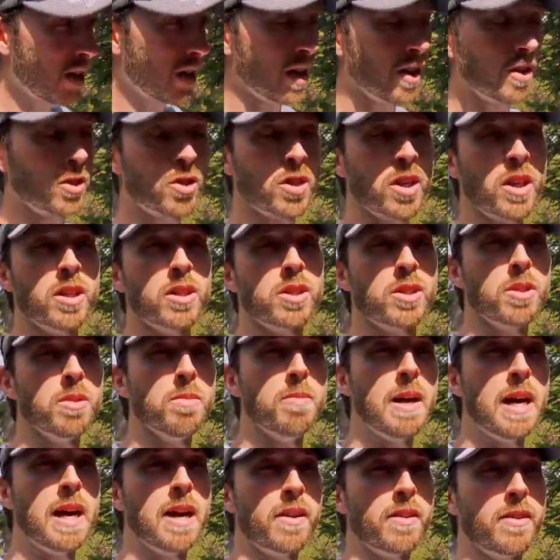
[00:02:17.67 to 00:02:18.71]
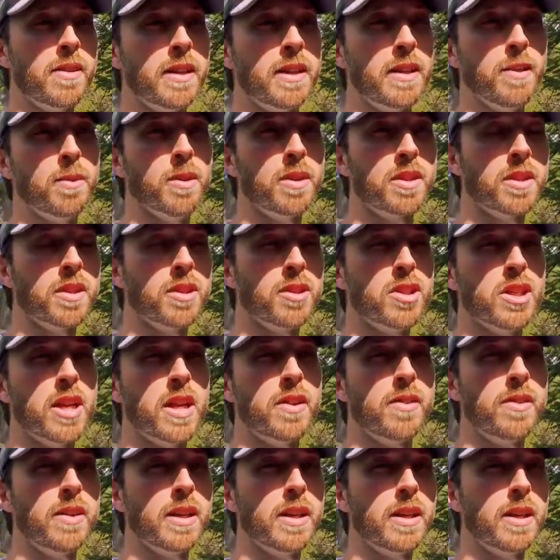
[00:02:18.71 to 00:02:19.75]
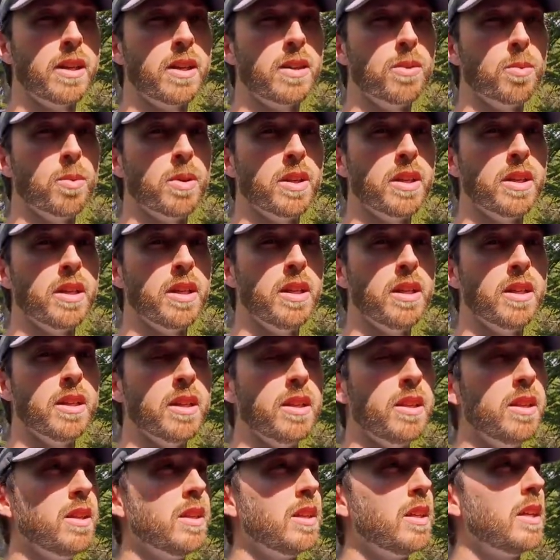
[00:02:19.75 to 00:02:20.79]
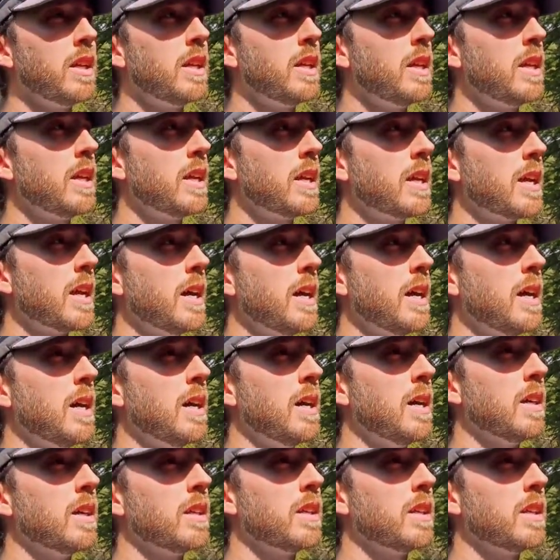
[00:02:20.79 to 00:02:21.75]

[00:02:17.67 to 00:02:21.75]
and charge the battery with the generator when needed. Uh,